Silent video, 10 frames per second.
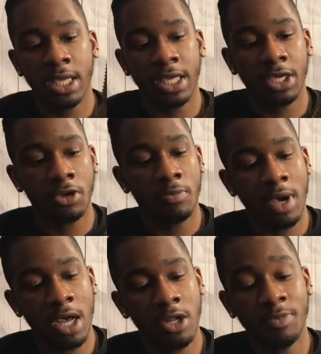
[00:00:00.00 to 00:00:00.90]
heel
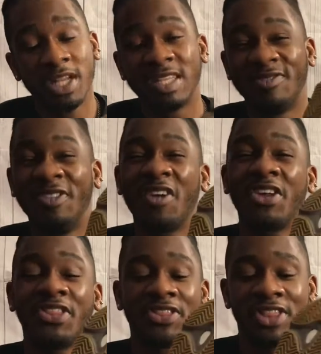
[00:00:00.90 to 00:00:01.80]
bottom, and it's
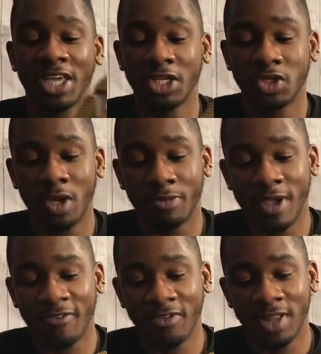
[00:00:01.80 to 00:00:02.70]
very thick, so
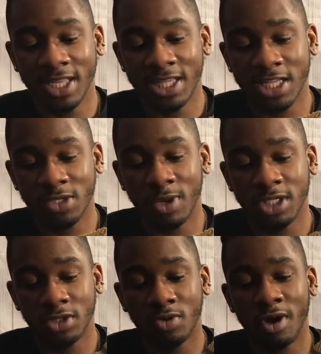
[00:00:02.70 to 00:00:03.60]
I feel like that's why
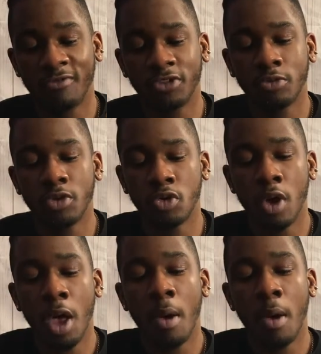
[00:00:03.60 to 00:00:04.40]
it's so comfortable.